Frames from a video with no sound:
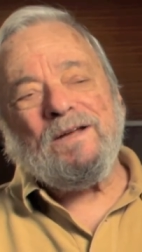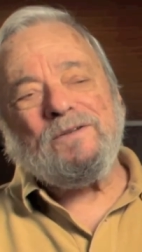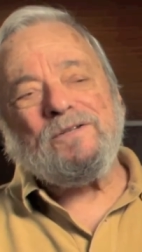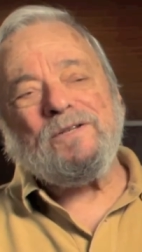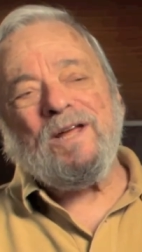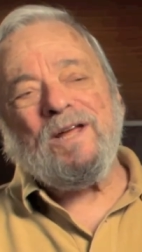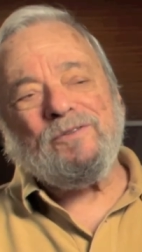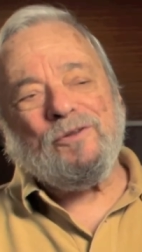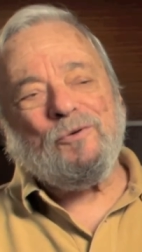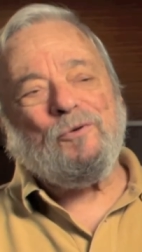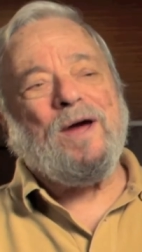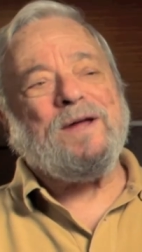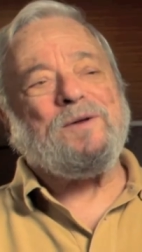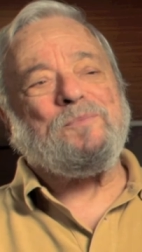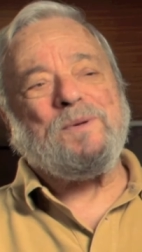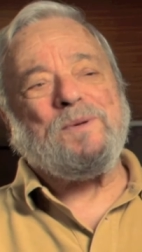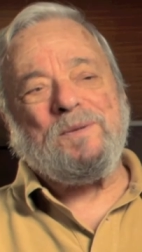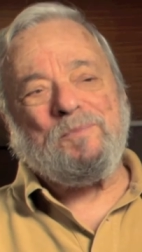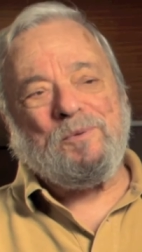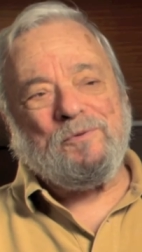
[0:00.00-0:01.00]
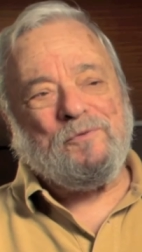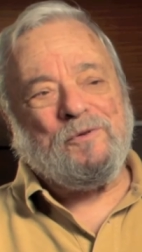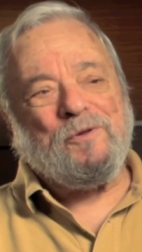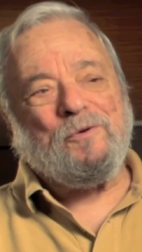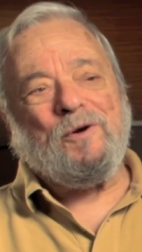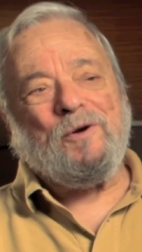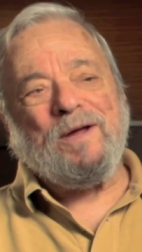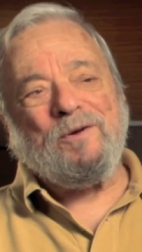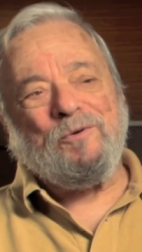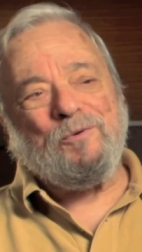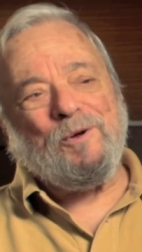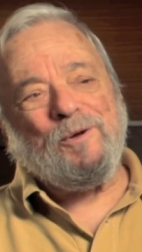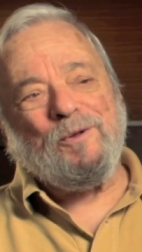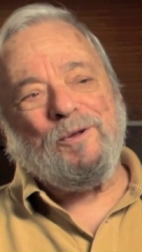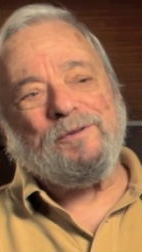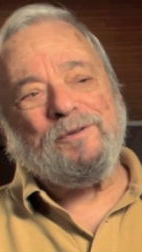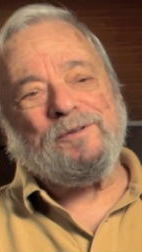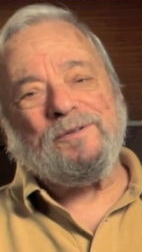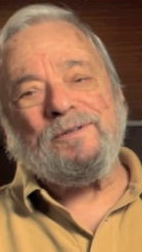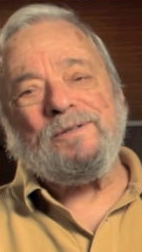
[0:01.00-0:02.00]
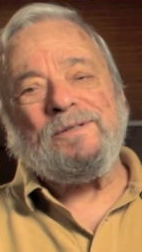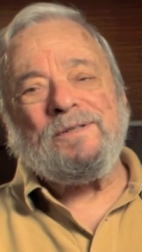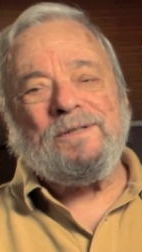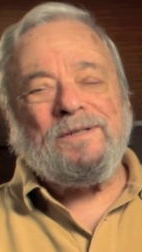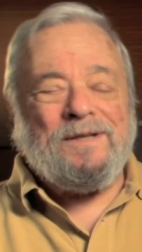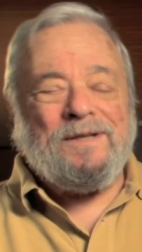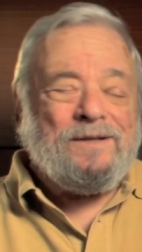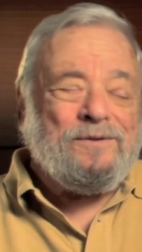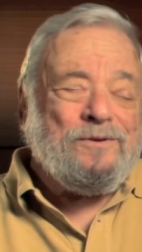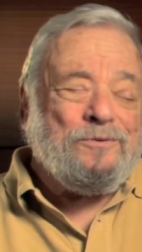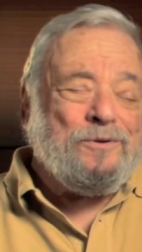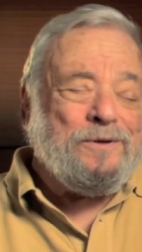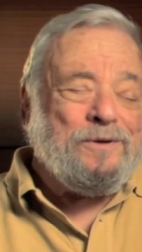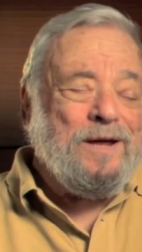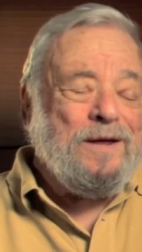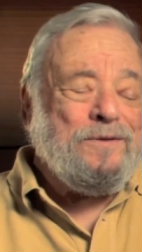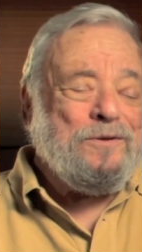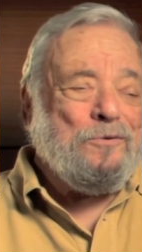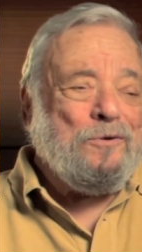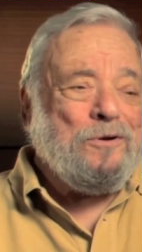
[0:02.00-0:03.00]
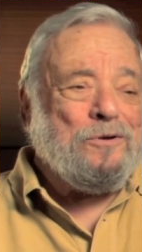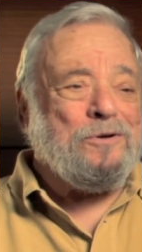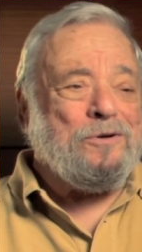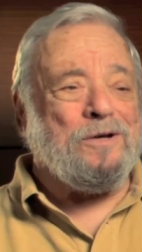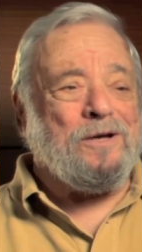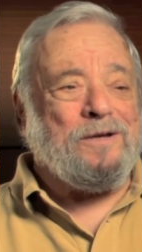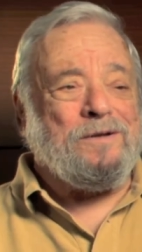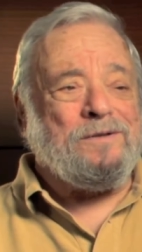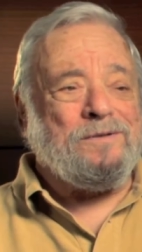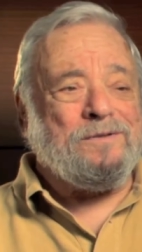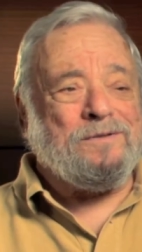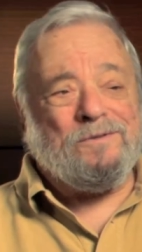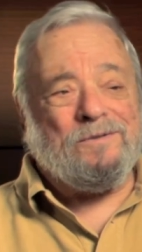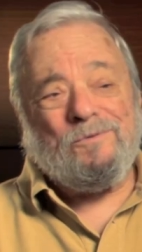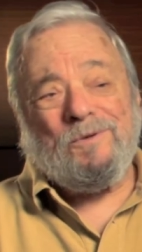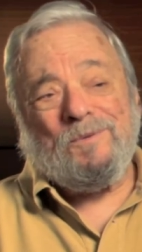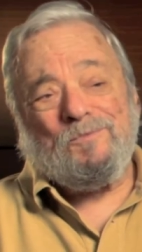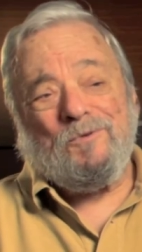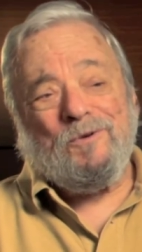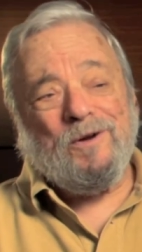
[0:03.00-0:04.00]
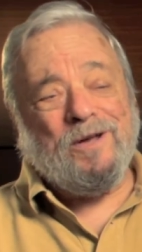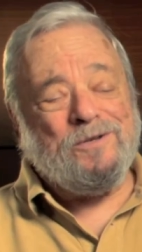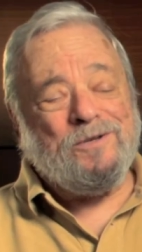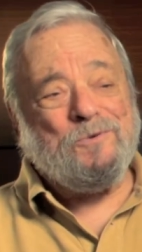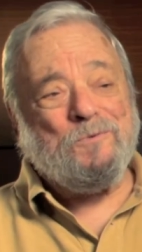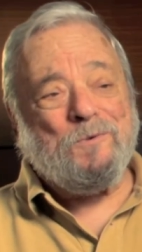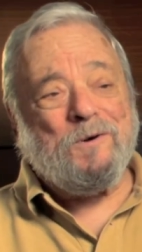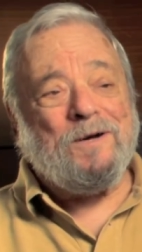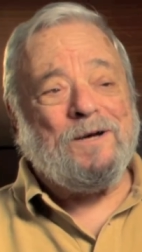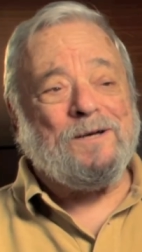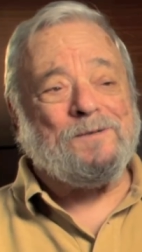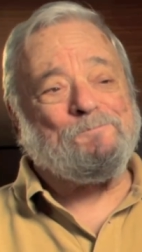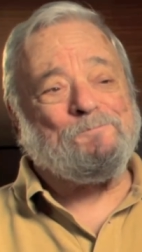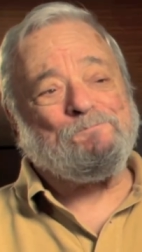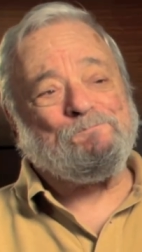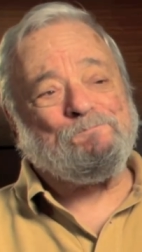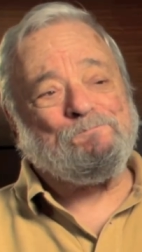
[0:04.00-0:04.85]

to get the right people for the right roles and they're and they're all good. So what more can you want?